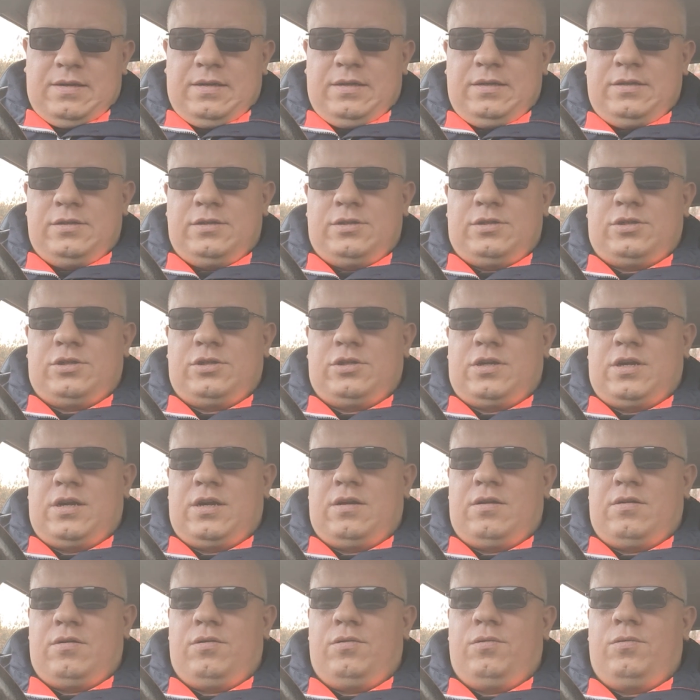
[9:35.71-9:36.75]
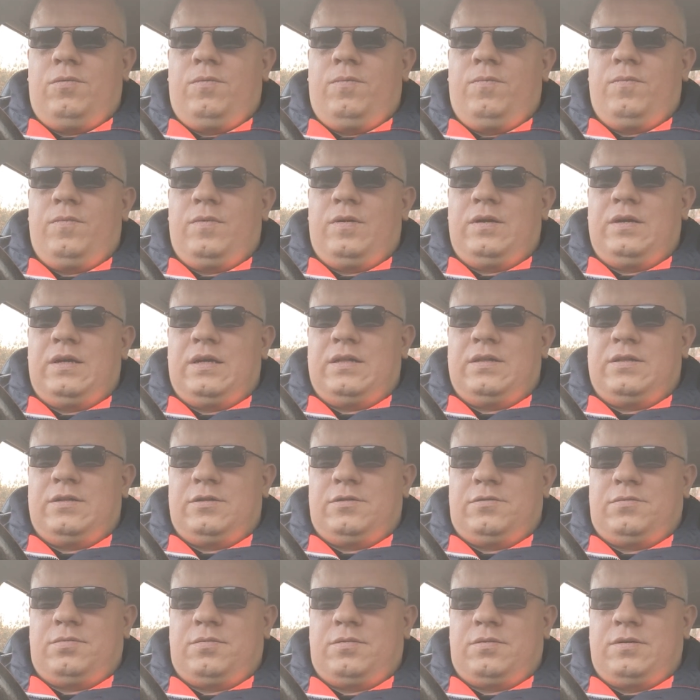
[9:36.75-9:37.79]
in Chicago and
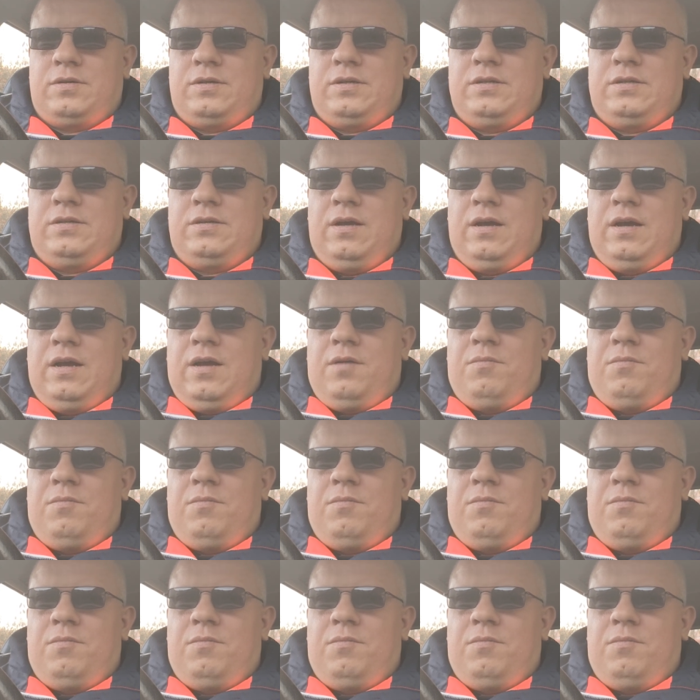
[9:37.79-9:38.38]
Detroit,